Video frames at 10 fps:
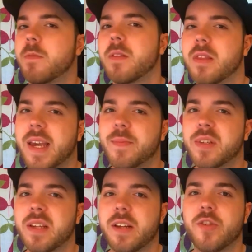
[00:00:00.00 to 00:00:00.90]
The game's
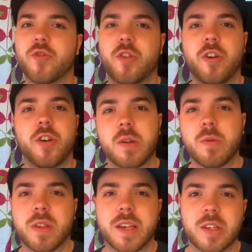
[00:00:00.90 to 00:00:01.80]
still at a draw and you
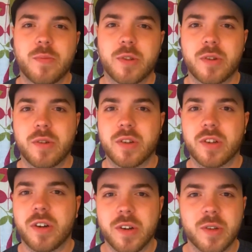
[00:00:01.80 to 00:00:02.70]
think someone's going to
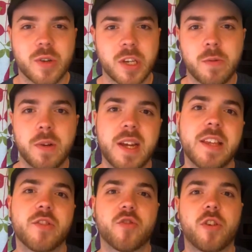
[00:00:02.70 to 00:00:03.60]
score. So you lay the
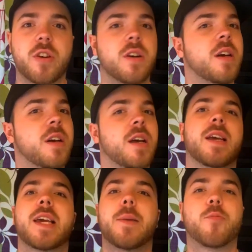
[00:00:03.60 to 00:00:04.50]
draw,
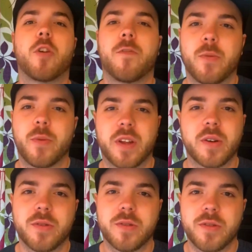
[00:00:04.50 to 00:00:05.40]
get profit when a
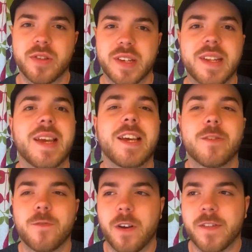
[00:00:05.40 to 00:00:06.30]
goal goes in. It is
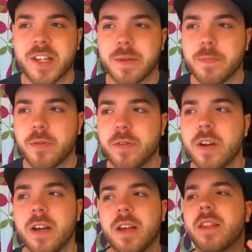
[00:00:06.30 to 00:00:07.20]
very simple.
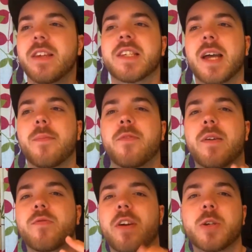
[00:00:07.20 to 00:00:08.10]
This time around,
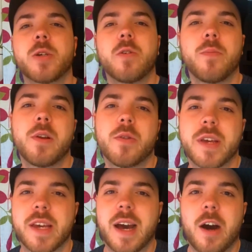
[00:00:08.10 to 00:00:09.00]
we're actually going to be
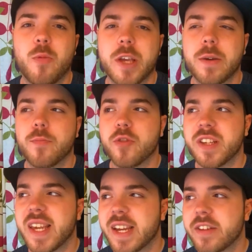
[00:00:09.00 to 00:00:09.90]
looking at how we can
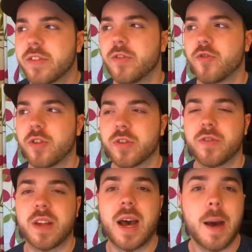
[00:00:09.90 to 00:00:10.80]
predict a draw is going
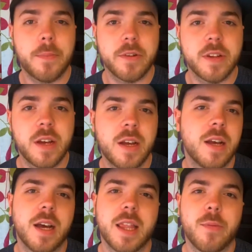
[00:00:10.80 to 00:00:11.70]
to happen
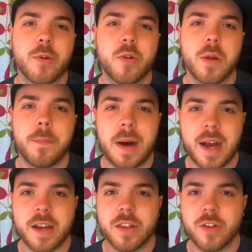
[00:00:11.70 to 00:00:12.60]
and then we're going to
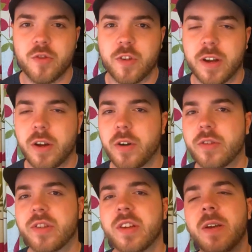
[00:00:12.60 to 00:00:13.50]
back the drawing
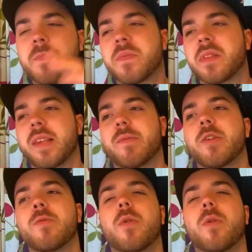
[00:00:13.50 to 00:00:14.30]
odds. Now, you